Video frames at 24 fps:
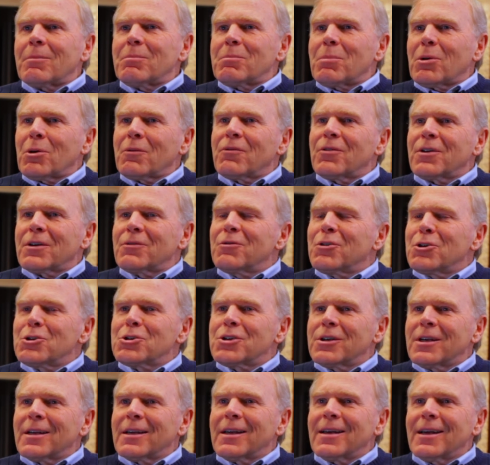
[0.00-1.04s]
perfect
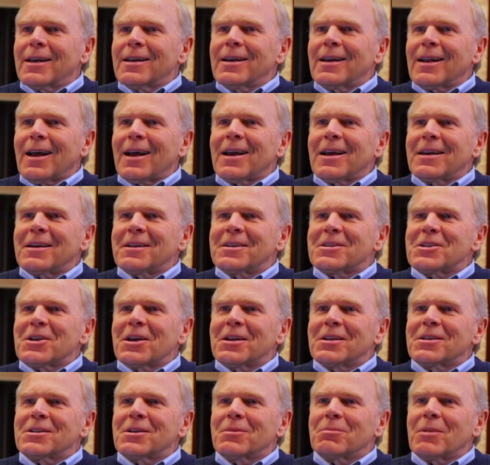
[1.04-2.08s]
vision again, I
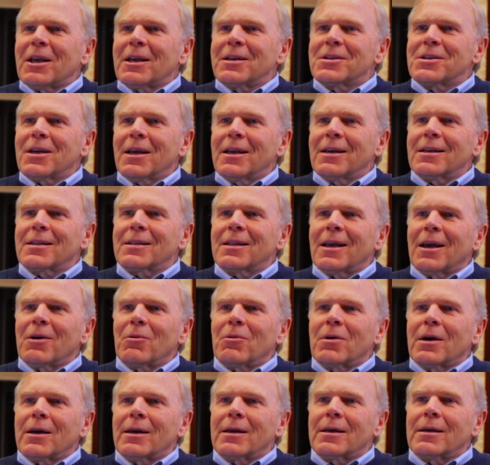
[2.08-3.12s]
intend to maintain it that
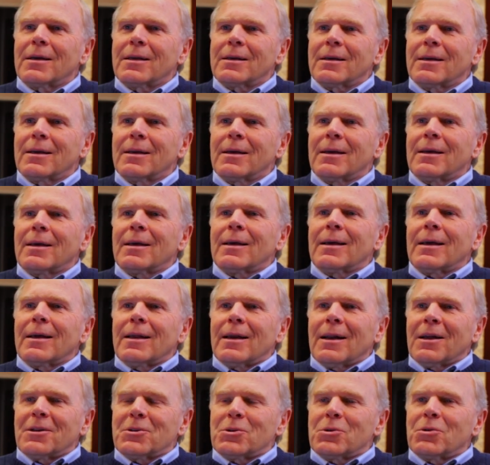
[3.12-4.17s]
way,
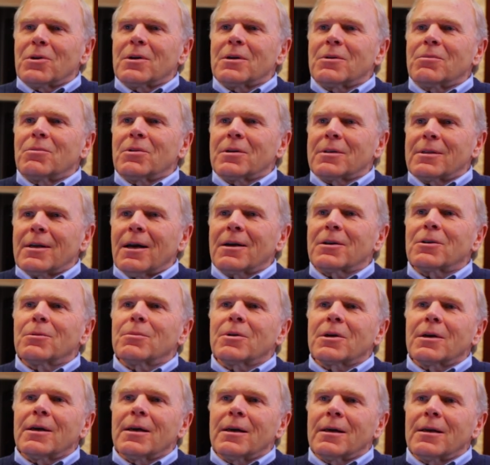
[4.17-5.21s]
and I'll do it with Dr.
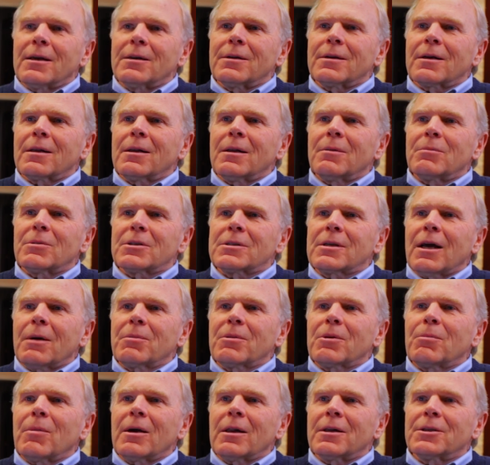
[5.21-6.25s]
McHale and Columbus
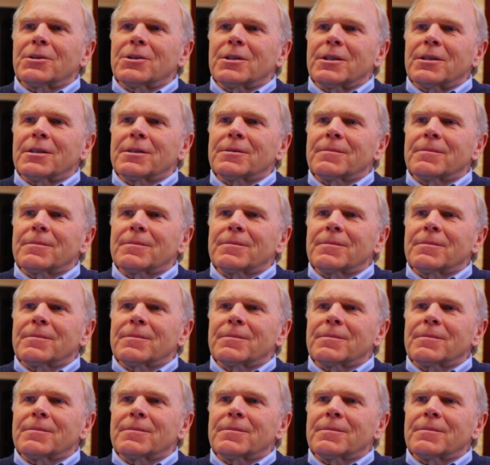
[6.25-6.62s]
Ophthalmology.